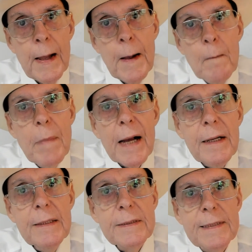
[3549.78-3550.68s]
Back
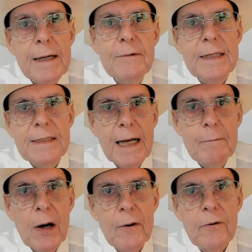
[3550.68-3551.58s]
in the 70s, I
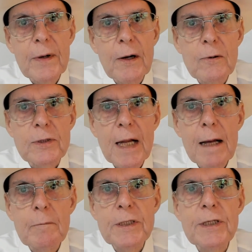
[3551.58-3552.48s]
bought 3 old
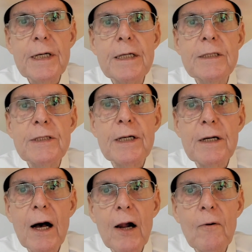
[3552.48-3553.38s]
slot machines in
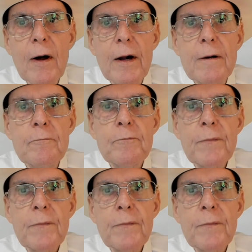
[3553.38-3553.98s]
Colorado